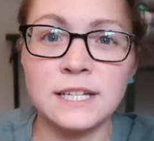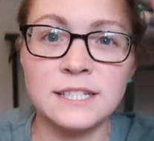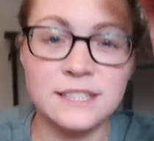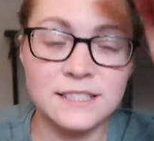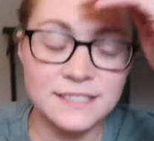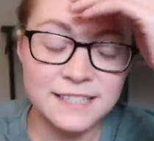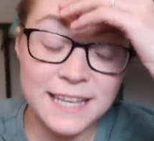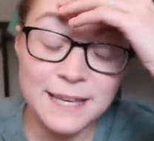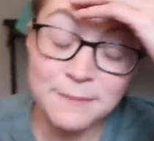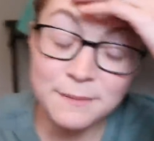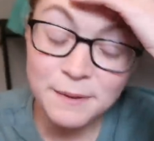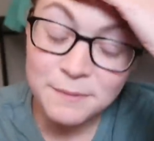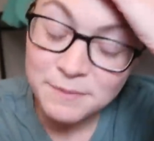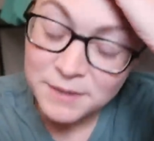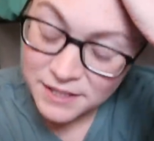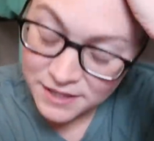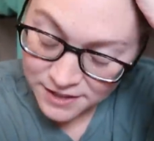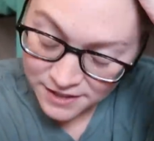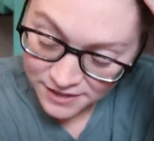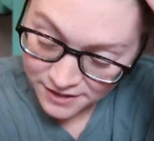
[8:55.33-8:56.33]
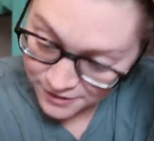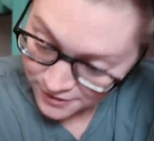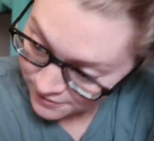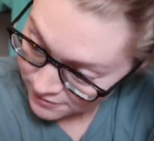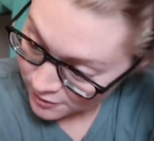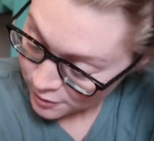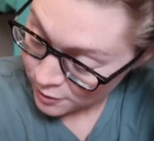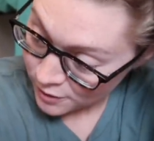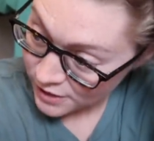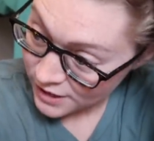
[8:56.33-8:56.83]
I just came up to the third
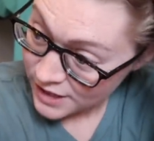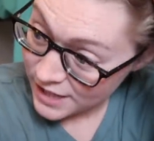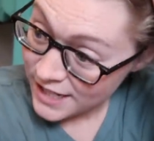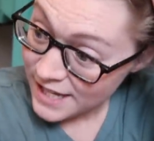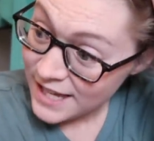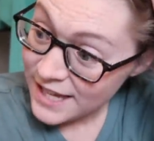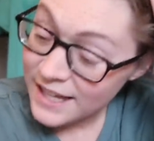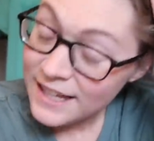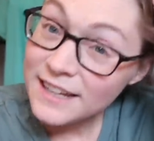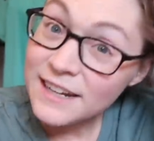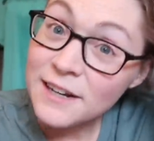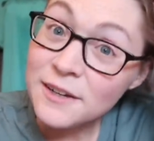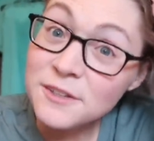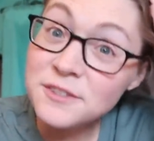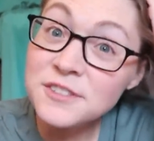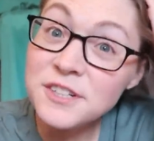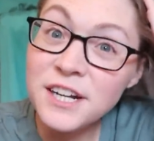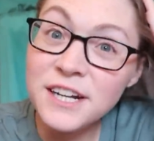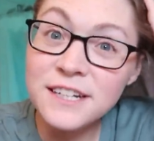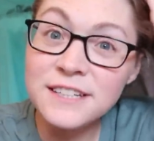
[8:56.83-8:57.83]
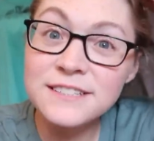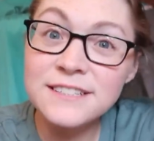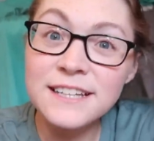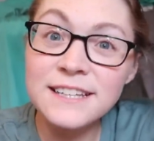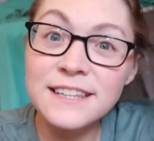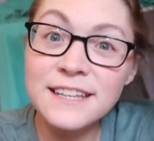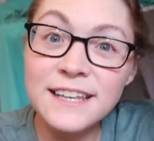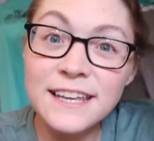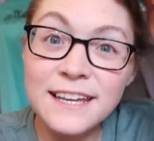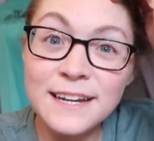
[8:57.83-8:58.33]
floor. I was trying to set
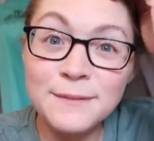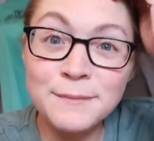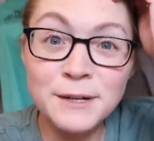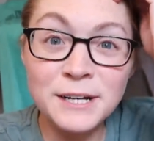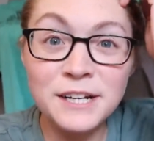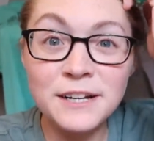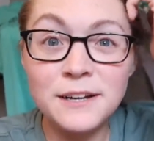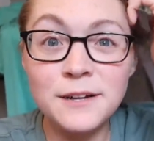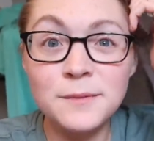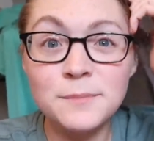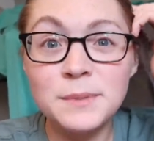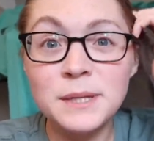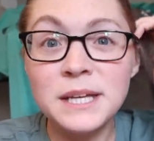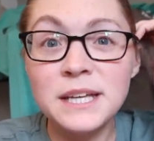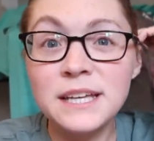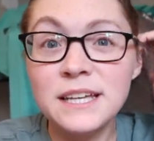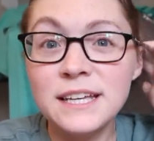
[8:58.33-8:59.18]
the camera up.